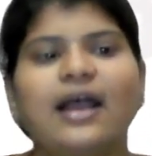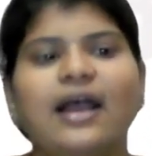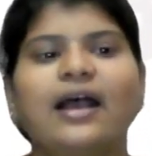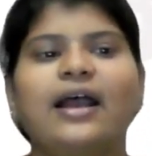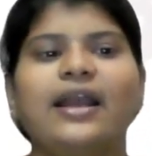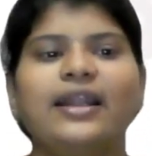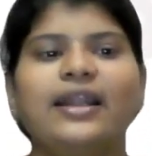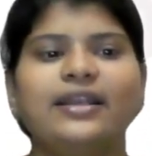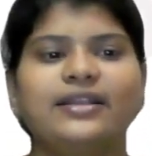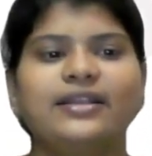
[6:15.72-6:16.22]

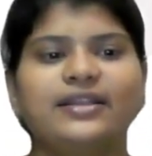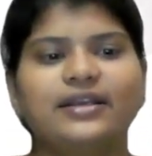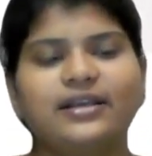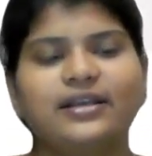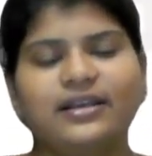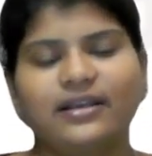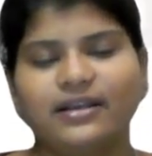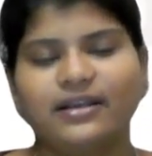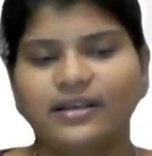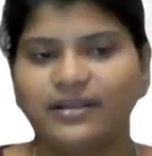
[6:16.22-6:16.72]
and the
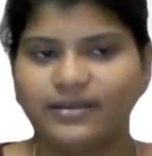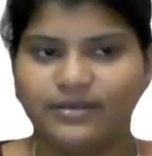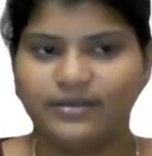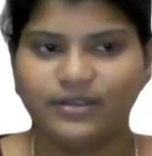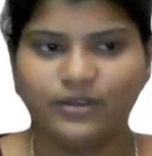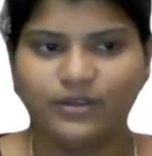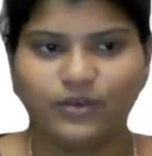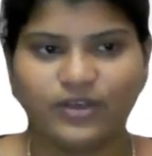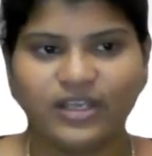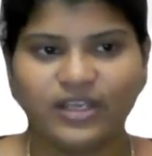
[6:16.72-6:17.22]

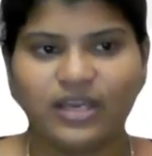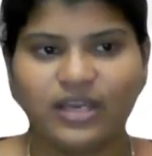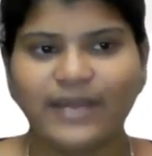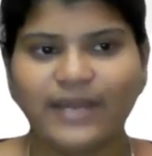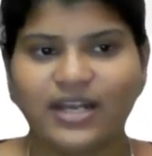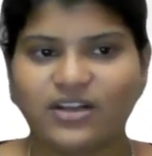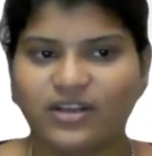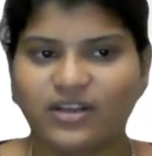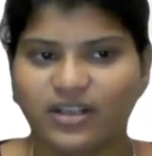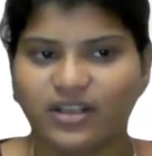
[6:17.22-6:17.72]
nuclear
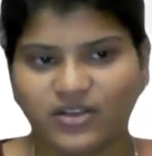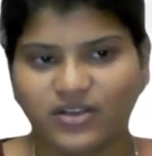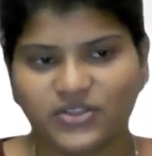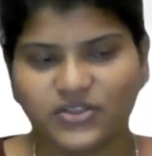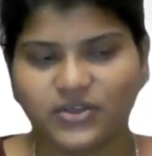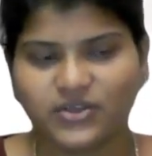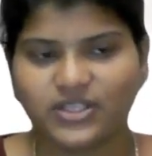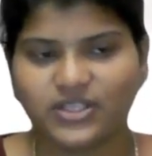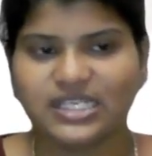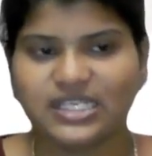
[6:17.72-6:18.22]
magnetic
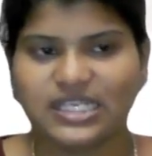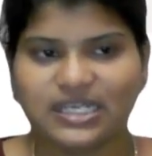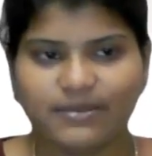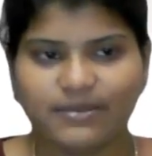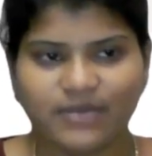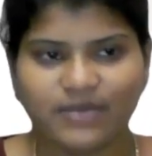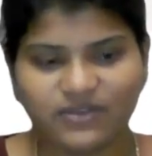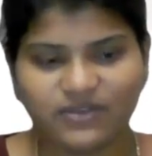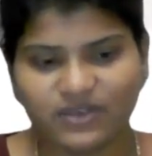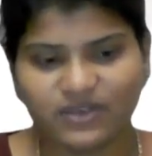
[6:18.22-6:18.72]
resonance,
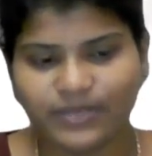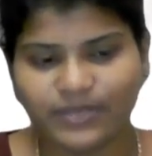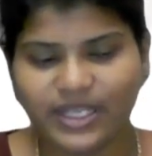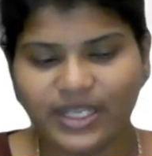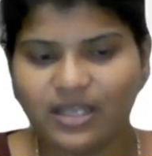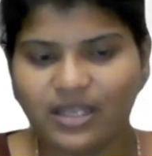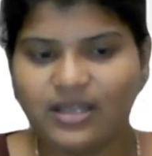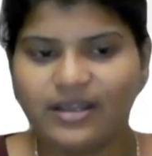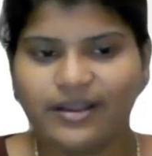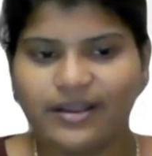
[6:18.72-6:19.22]
NMR, will
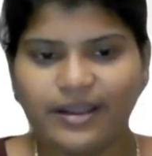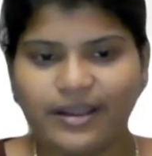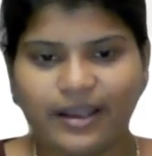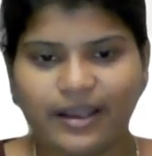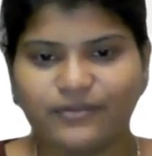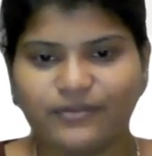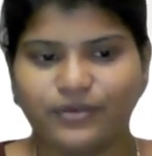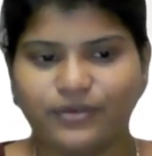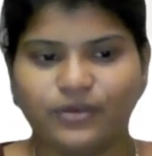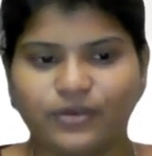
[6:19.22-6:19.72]
be
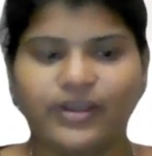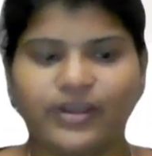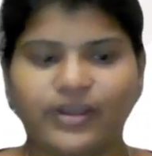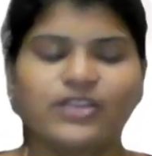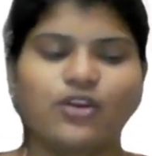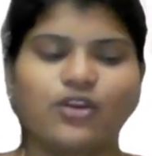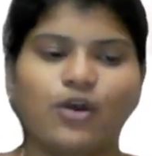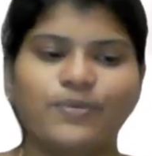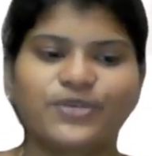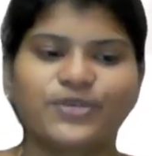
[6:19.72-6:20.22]
helpful. Okay,
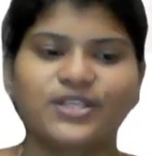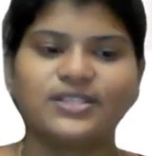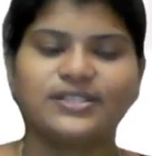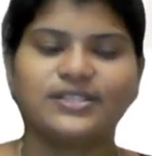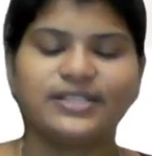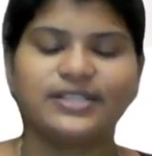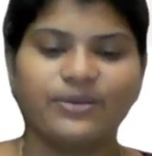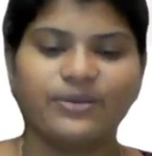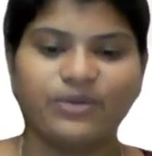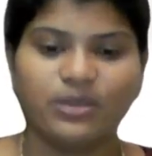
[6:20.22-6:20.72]
the option
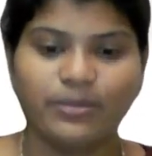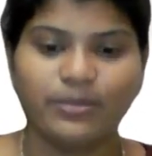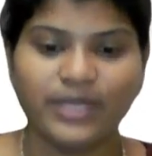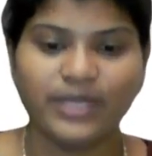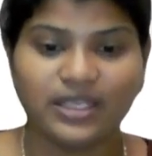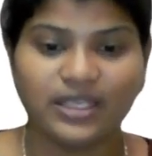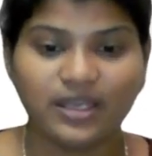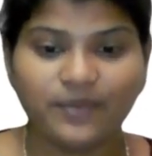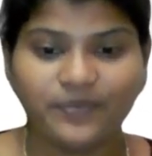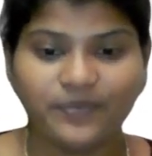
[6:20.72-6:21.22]
C will be
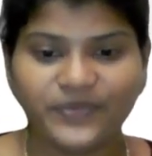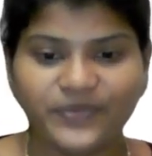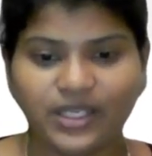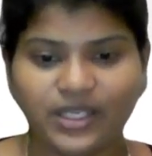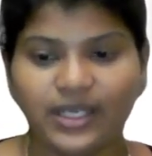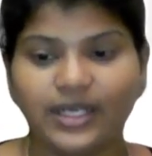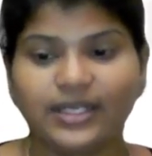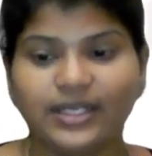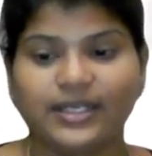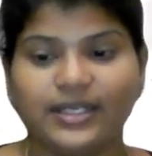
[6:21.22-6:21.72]
the
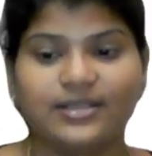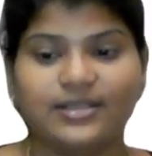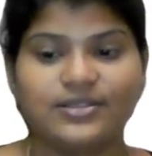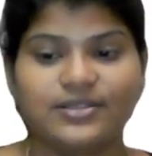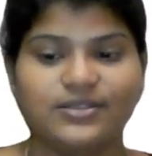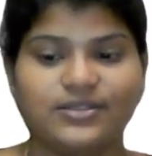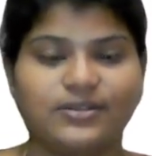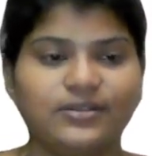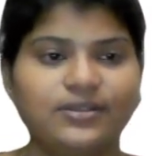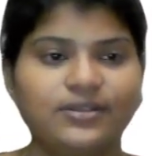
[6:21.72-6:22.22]
correct
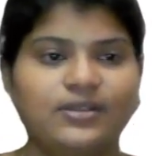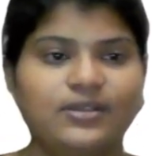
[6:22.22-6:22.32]
answer.